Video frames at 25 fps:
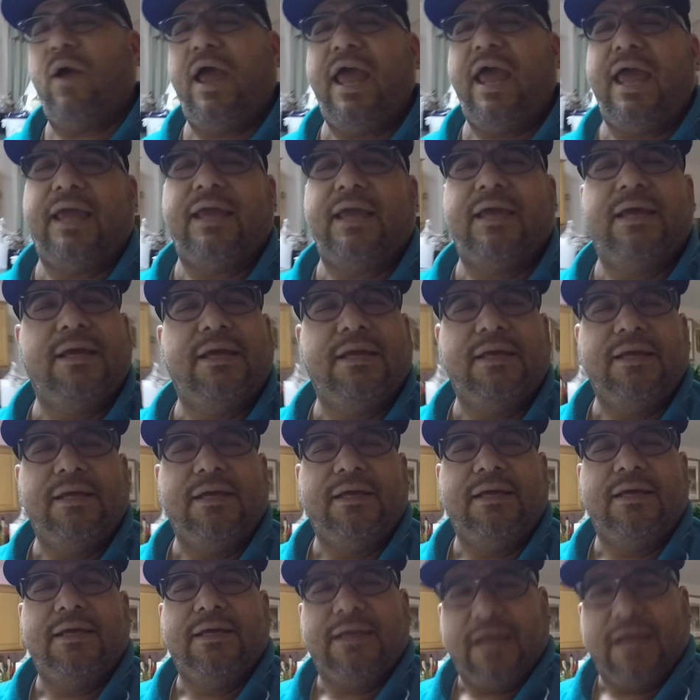hey,
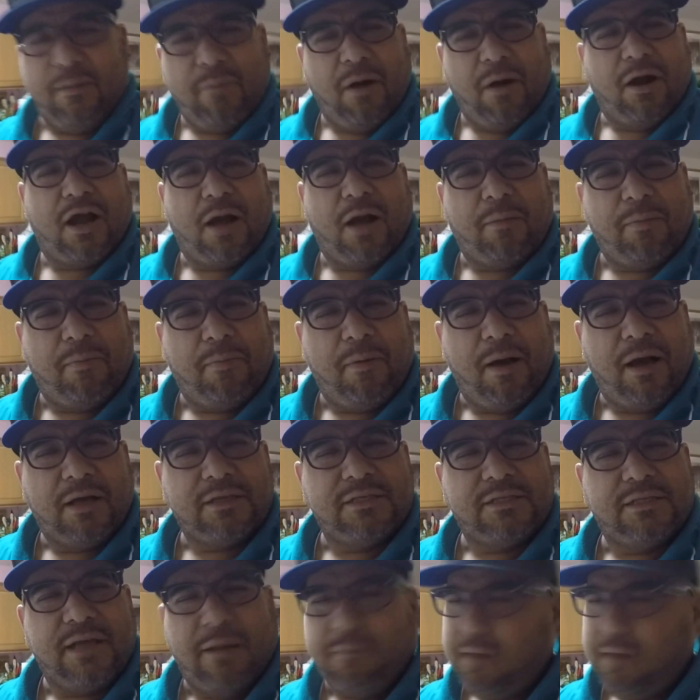can I borrow a couple
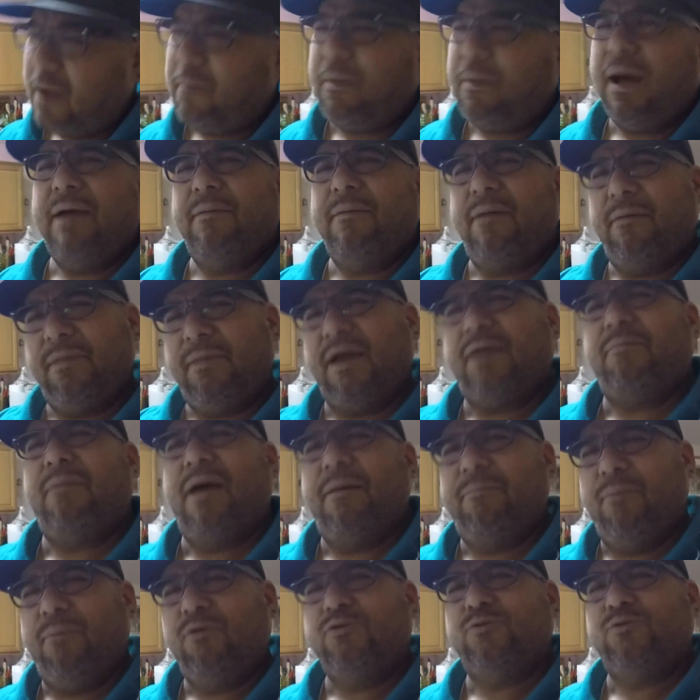bucks? I'm not gonna
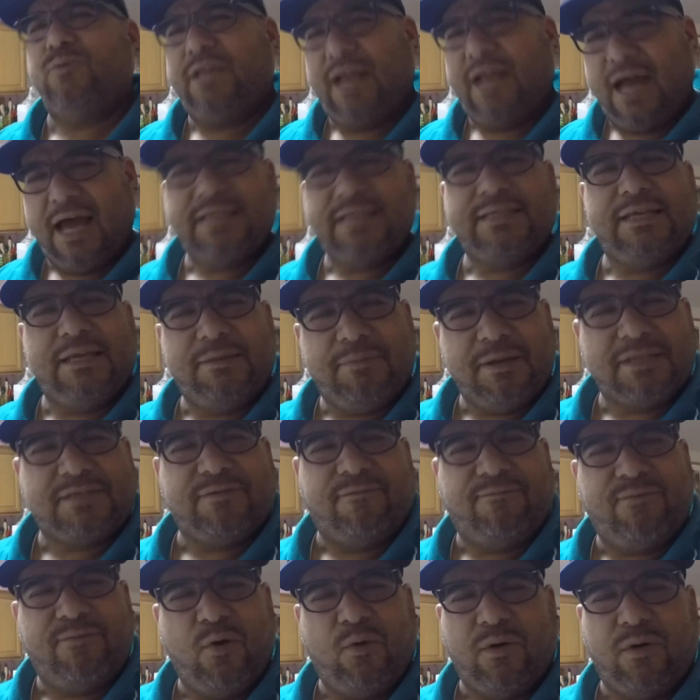buy booze with that. I just need to get
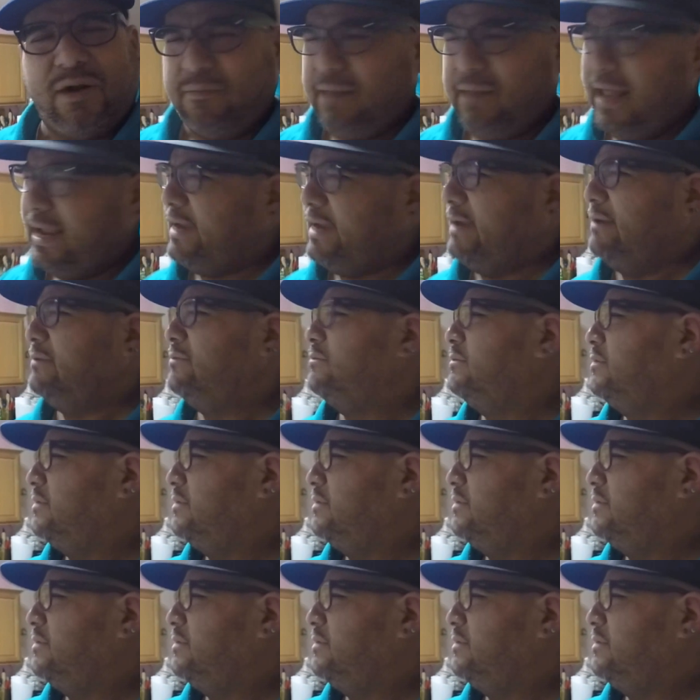some food. I'm like,